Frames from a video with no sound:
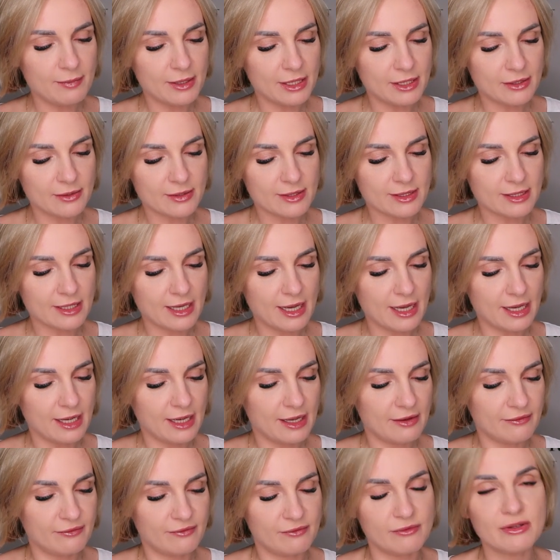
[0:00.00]
because I
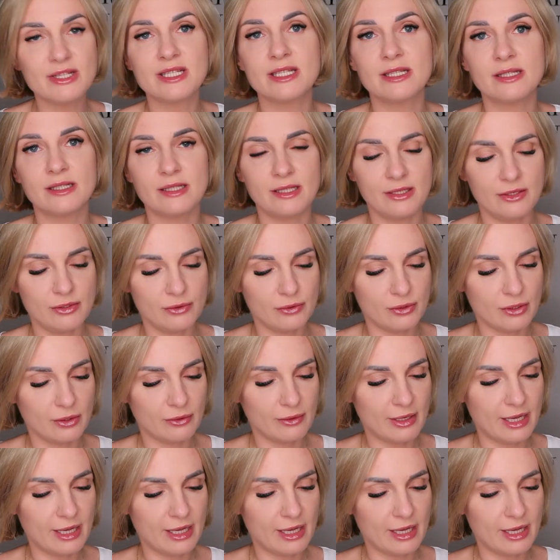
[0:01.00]
have recently, you know,